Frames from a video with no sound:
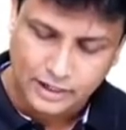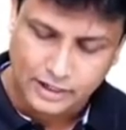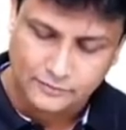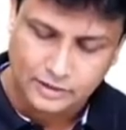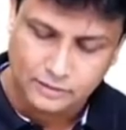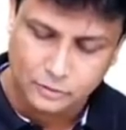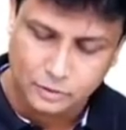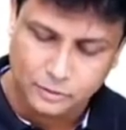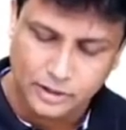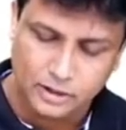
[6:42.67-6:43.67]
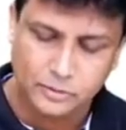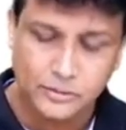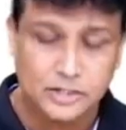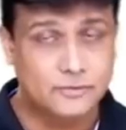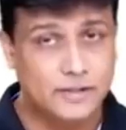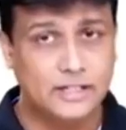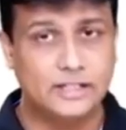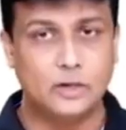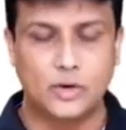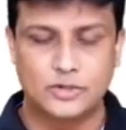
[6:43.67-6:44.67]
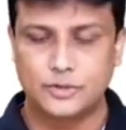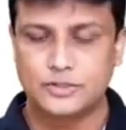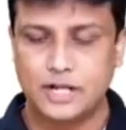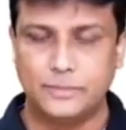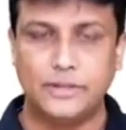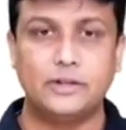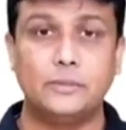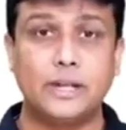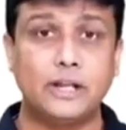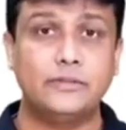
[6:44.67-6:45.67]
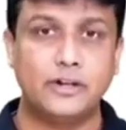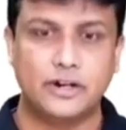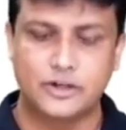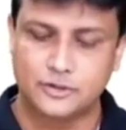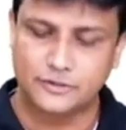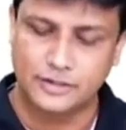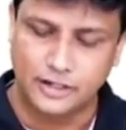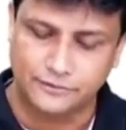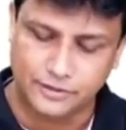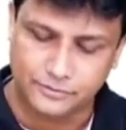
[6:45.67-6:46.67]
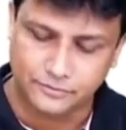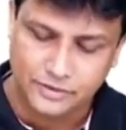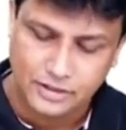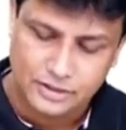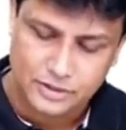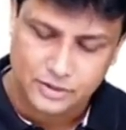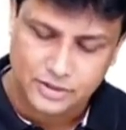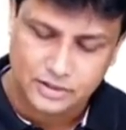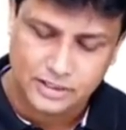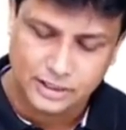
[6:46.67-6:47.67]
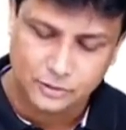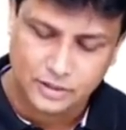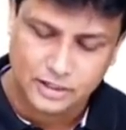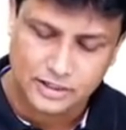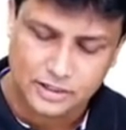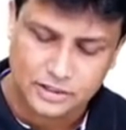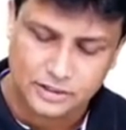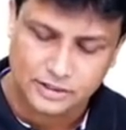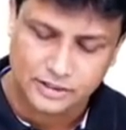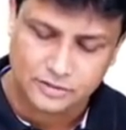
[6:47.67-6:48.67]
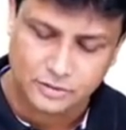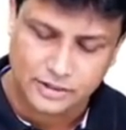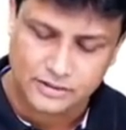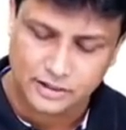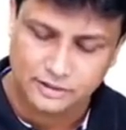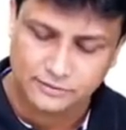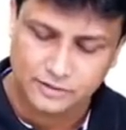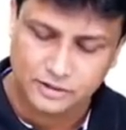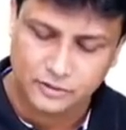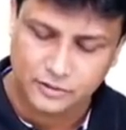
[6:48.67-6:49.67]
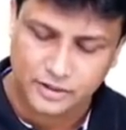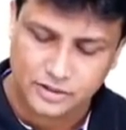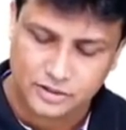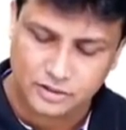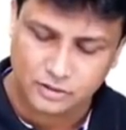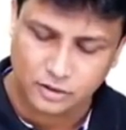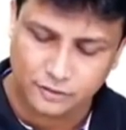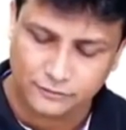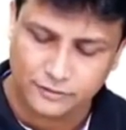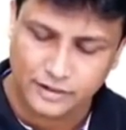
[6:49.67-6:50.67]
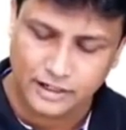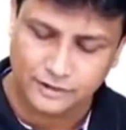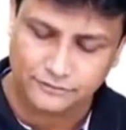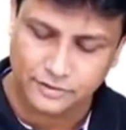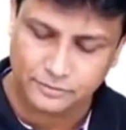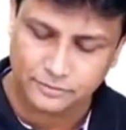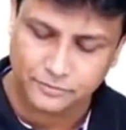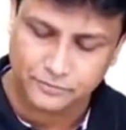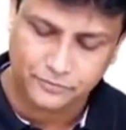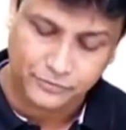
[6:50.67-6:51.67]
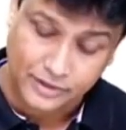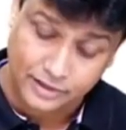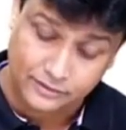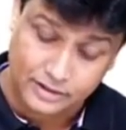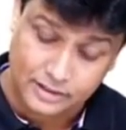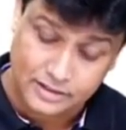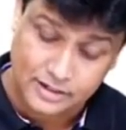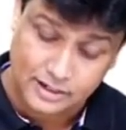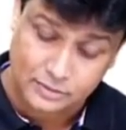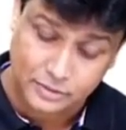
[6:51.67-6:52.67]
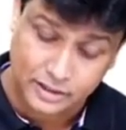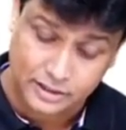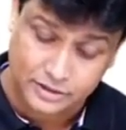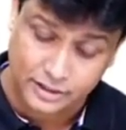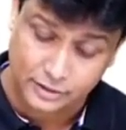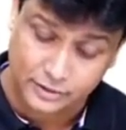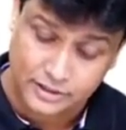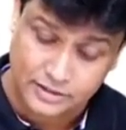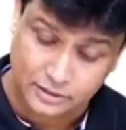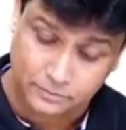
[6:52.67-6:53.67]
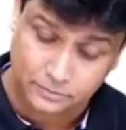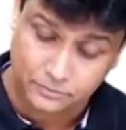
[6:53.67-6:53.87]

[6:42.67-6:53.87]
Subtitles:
And when the pleuroperitoneal membrane is very thin, what is going to happen? There will be evertration of the diaphragm. So, it will lead to a condition that is known as evertration of diaphragm. Even this has been tested in your exam.